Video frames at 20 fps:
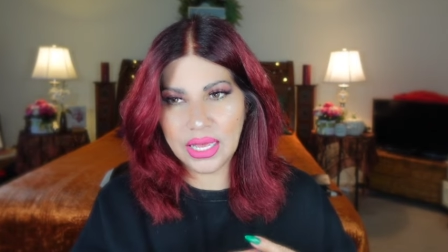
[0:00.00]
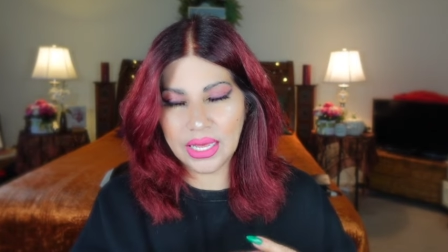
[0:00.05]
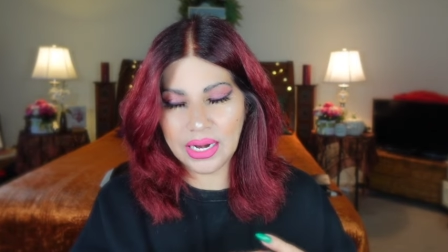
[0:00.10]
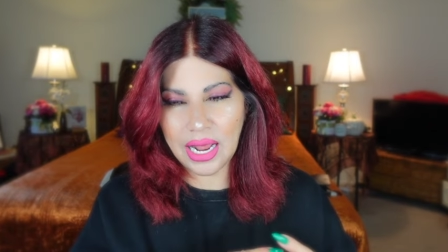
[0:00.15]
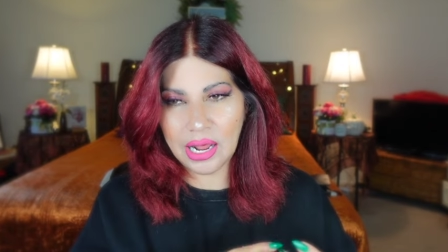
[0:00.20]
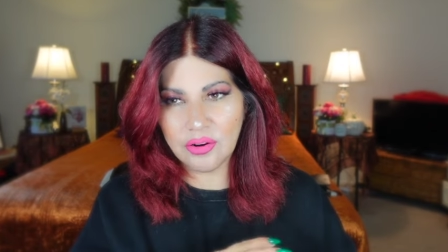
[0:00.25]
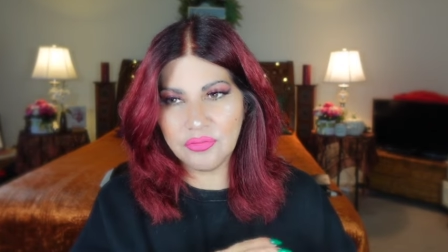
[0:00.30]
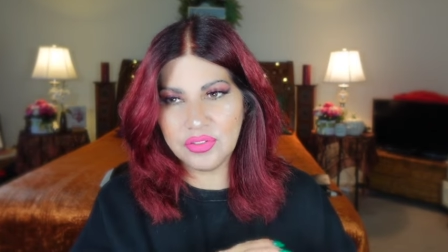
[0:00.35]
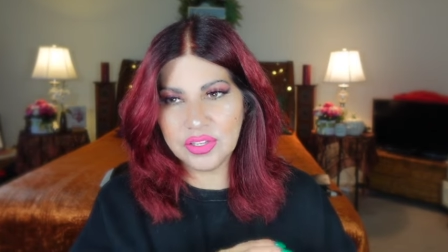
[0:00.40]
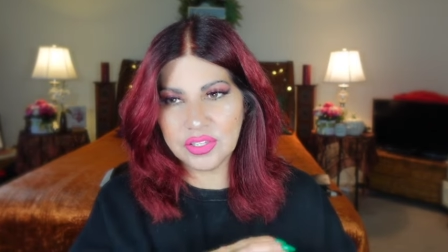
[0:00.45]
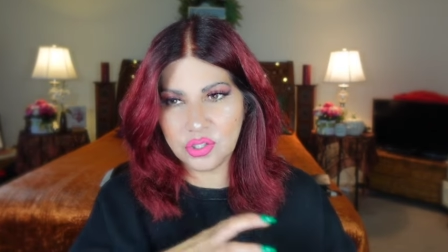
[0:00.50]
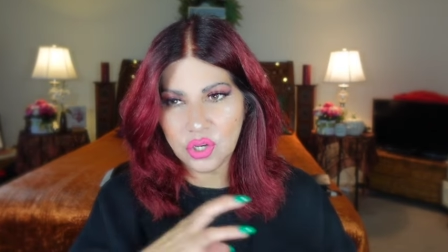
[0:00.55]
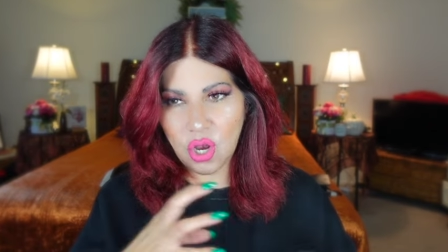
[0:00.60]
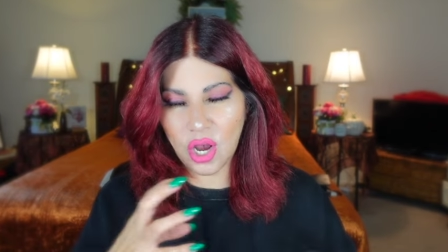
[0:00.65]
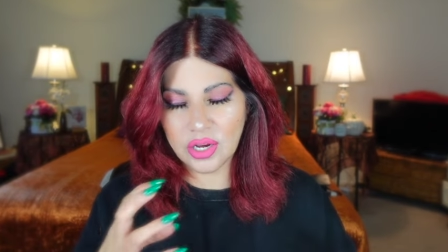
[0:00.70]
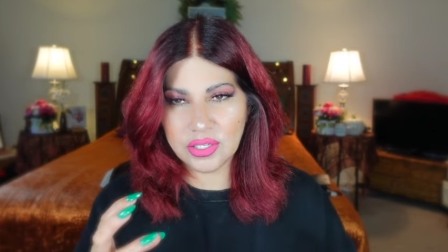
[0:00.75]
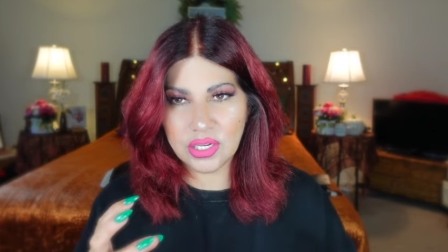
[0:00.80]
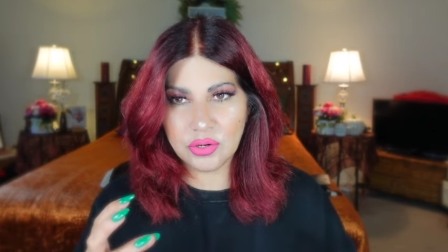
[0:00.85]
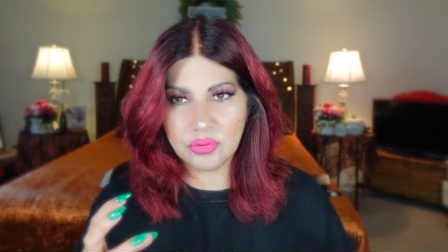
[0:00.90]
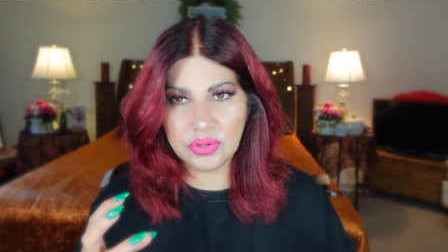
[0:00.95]
get out of this
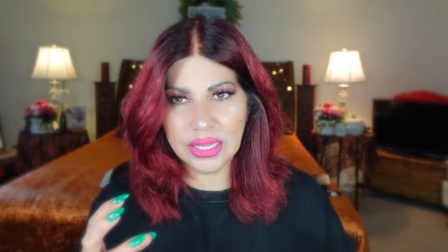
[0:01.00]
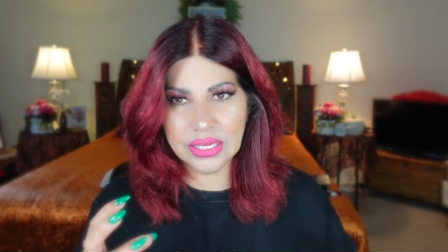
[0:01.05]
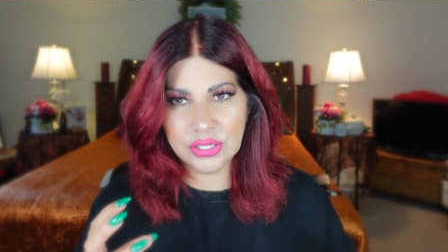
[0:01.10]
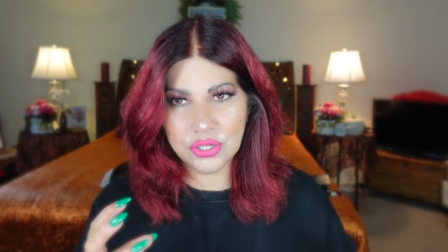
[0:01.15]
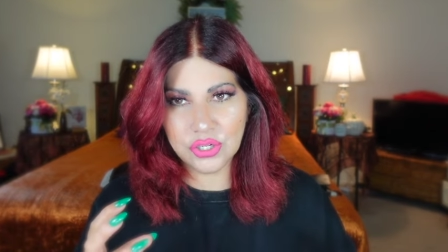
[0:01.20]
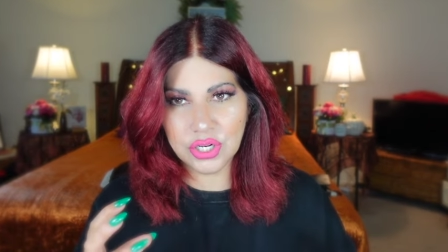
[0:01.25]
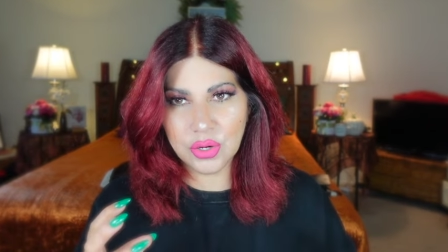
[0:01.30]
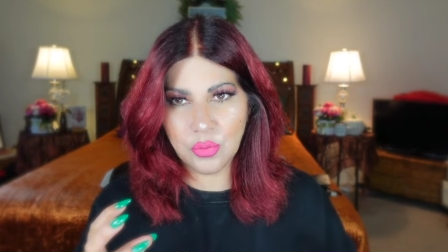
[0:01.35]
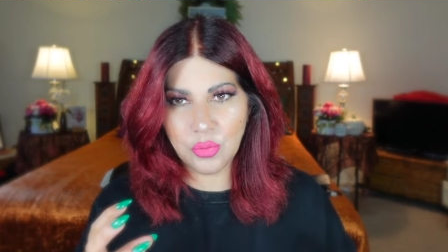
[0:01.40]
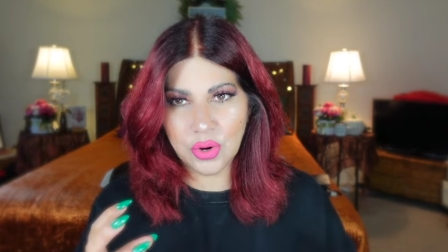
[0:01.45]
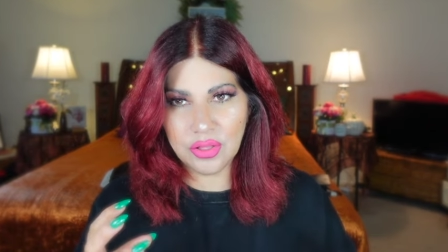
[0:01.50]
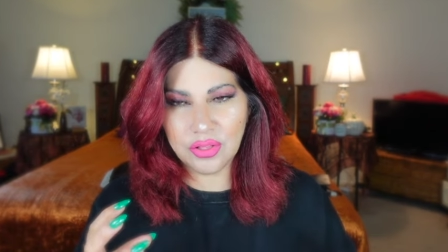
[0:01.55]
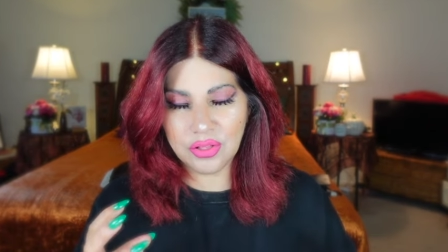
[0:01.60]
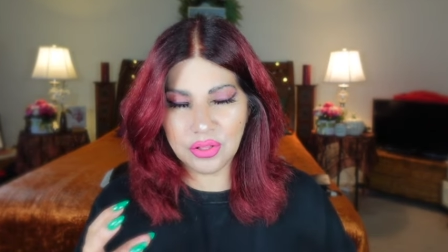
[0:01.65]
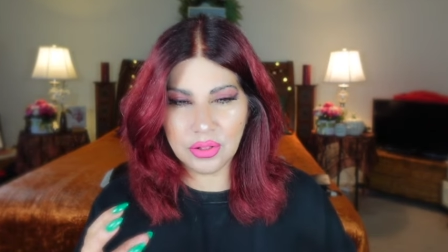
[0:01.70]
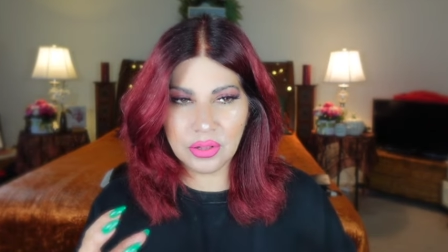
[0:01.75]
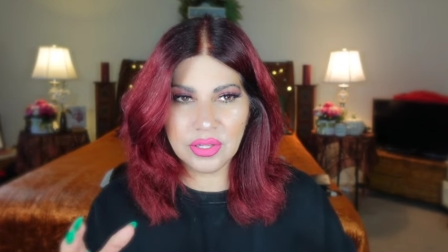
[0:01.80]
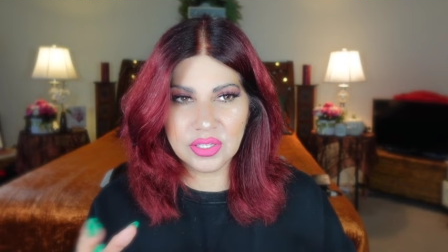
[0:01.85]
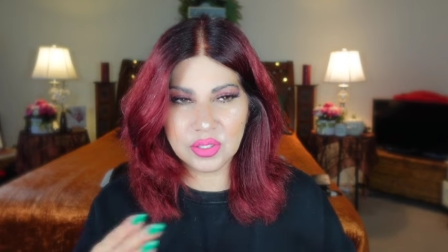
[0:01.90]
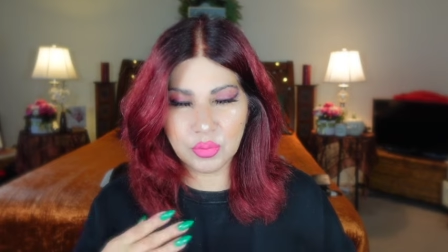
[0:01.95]
toxic relationship with
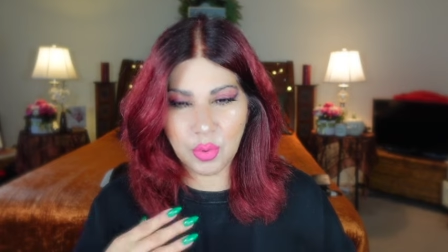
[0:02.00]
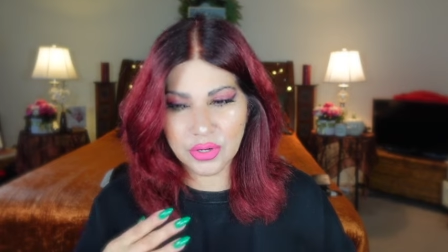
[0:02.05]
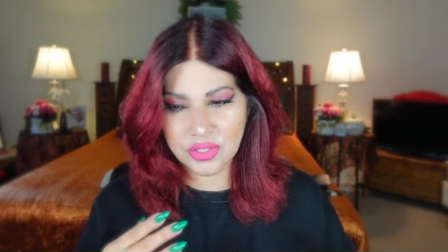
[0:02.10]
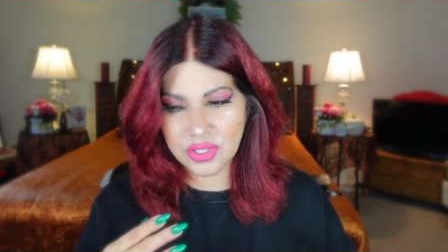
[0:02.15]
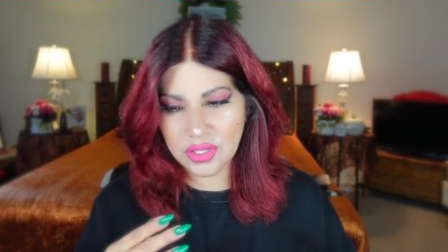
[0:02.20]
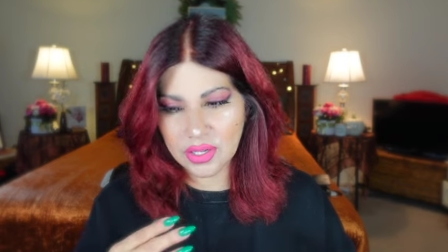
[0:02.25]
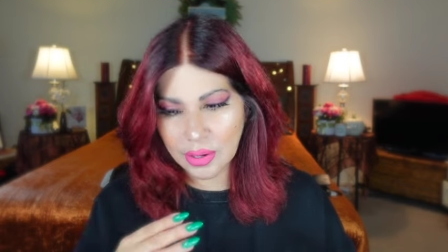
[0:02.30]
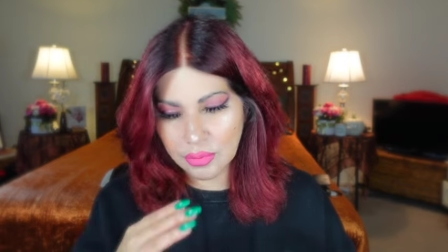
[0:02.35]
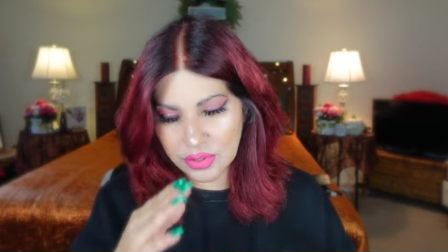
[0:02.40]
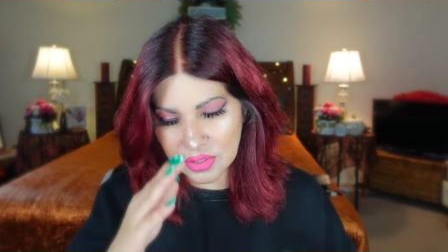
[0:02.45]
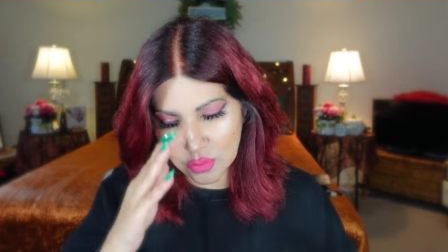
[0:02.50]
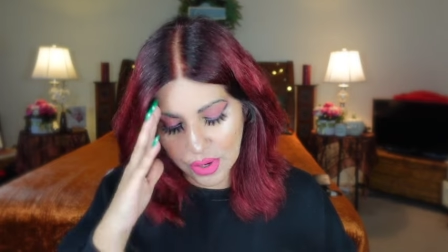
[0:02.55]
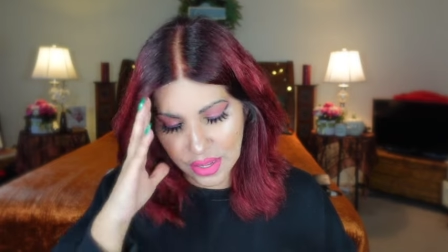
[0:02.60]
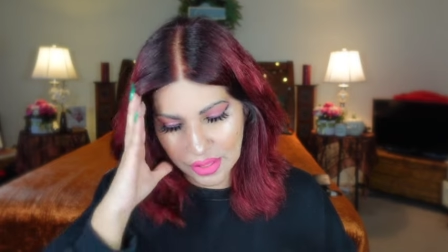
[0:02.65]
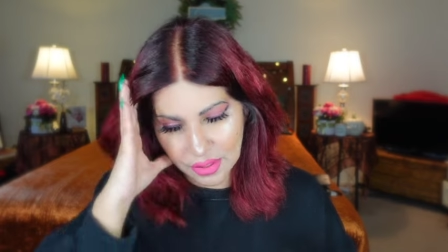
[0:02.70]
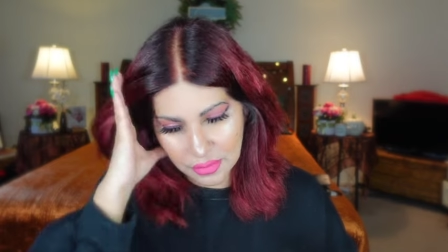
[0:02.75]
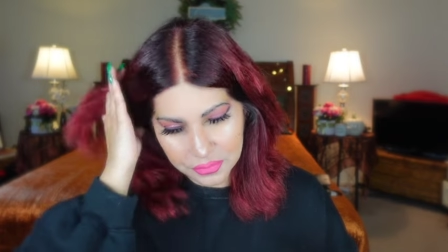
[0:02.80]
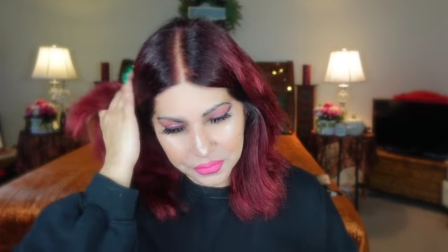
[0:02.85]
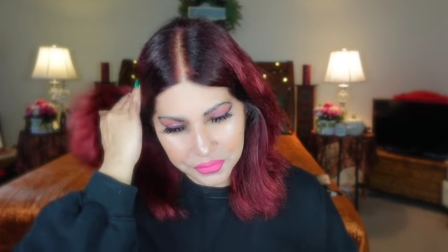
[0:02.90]
this person that I was with,